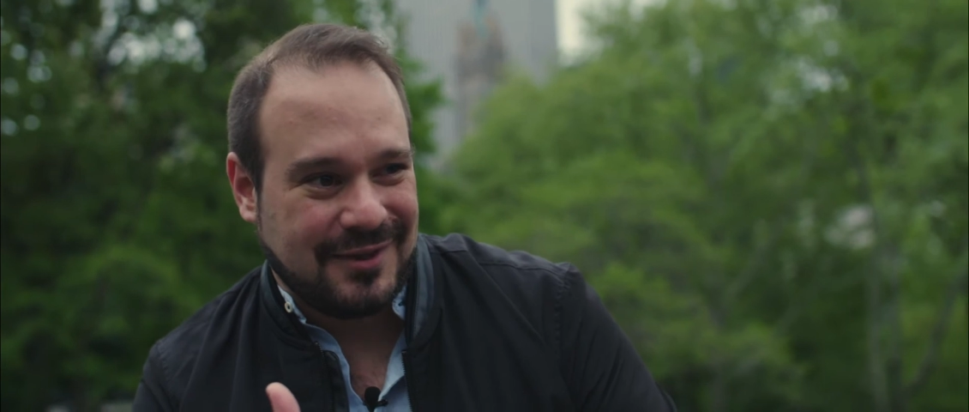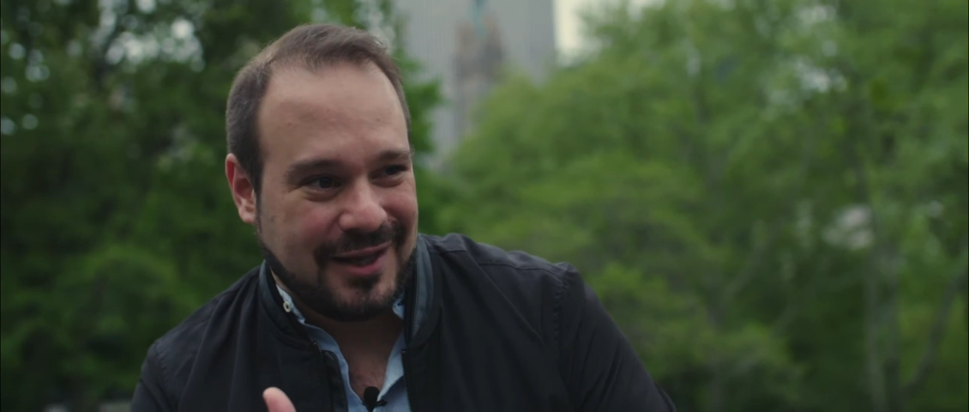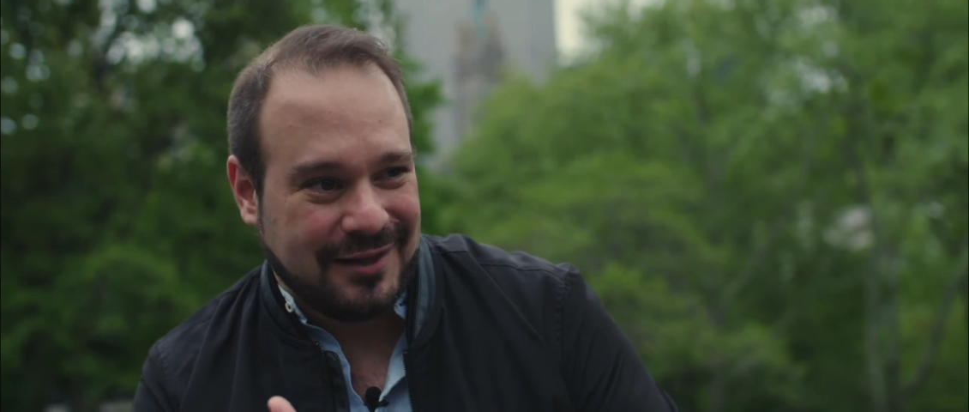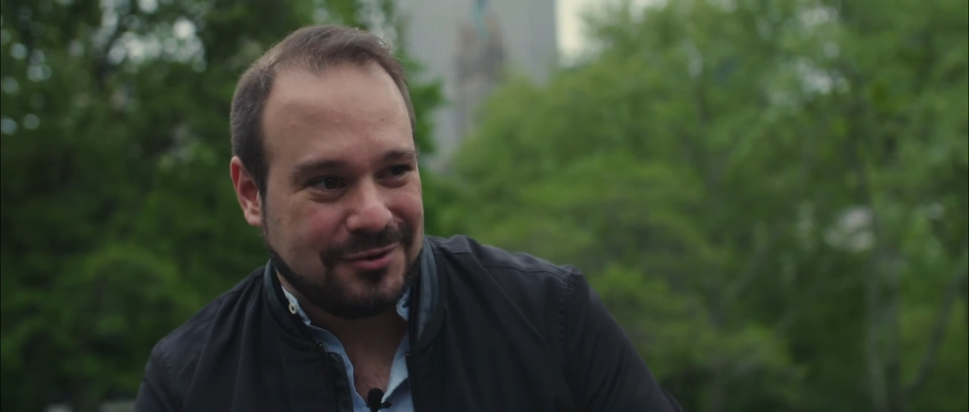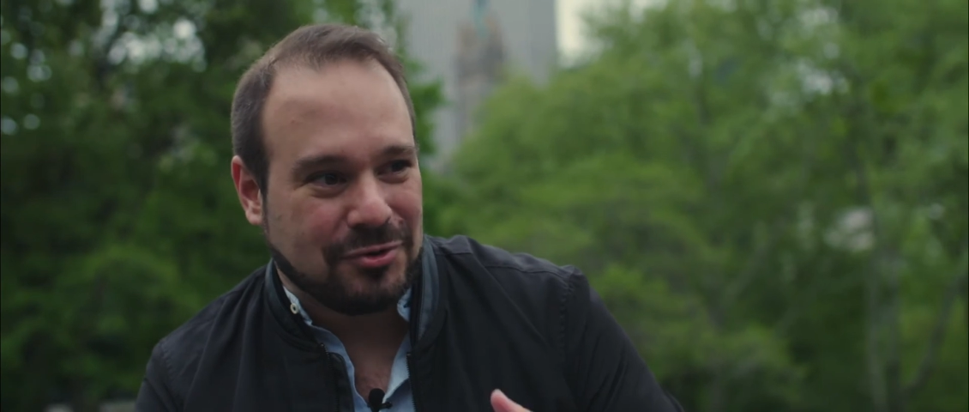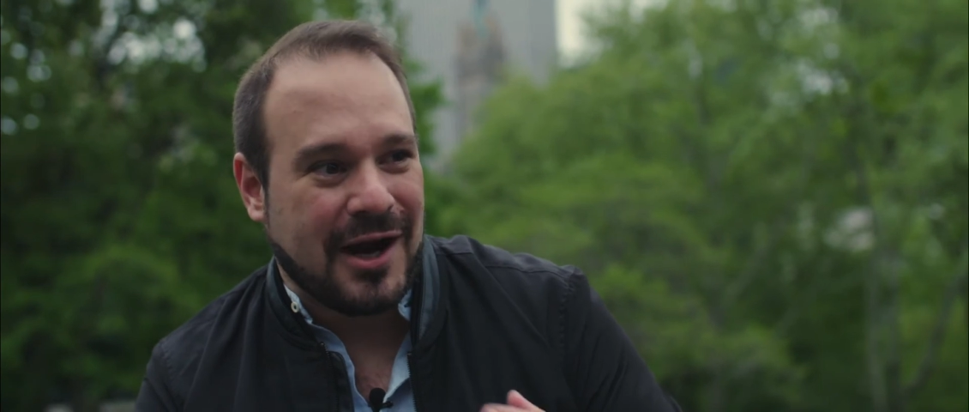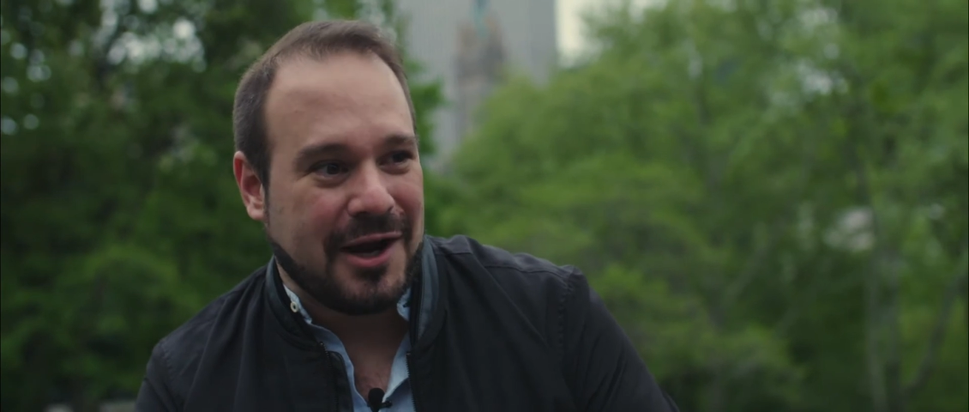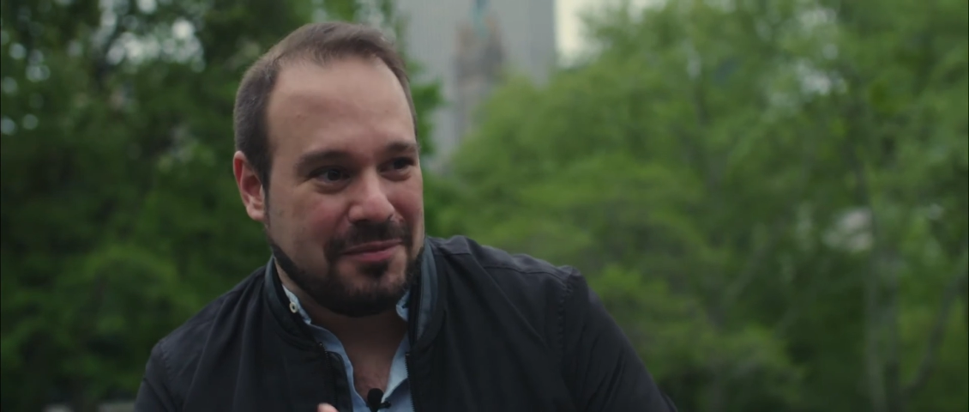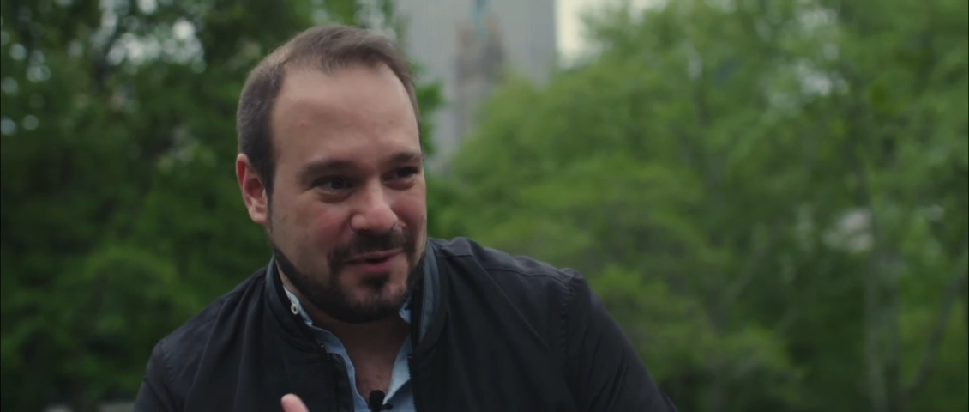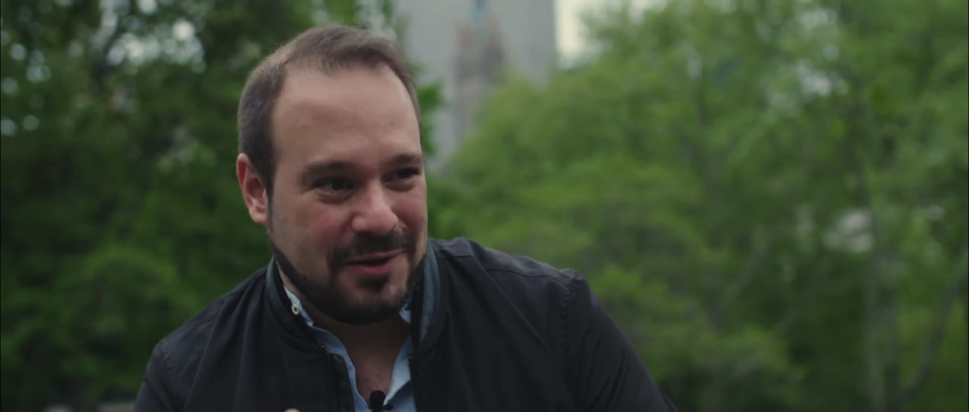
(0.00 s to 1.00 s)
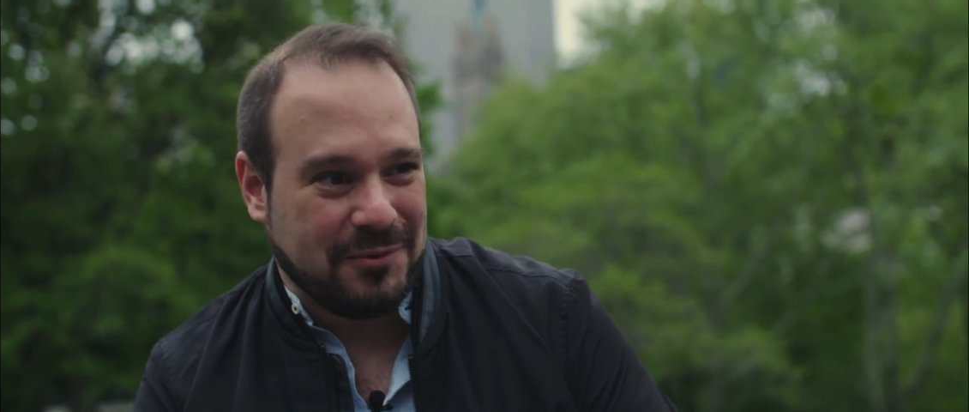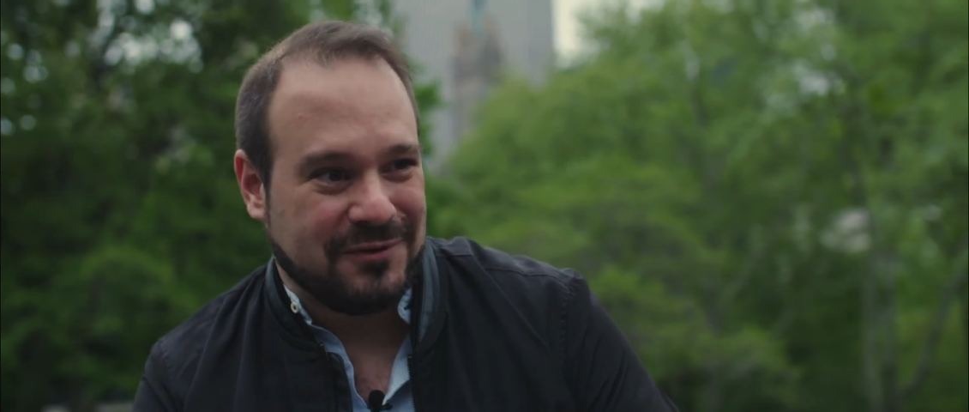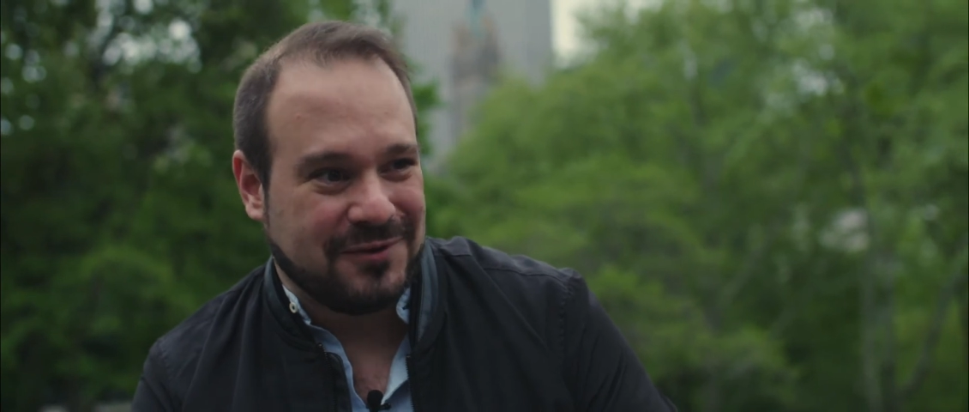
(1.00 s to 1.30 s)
that drive people.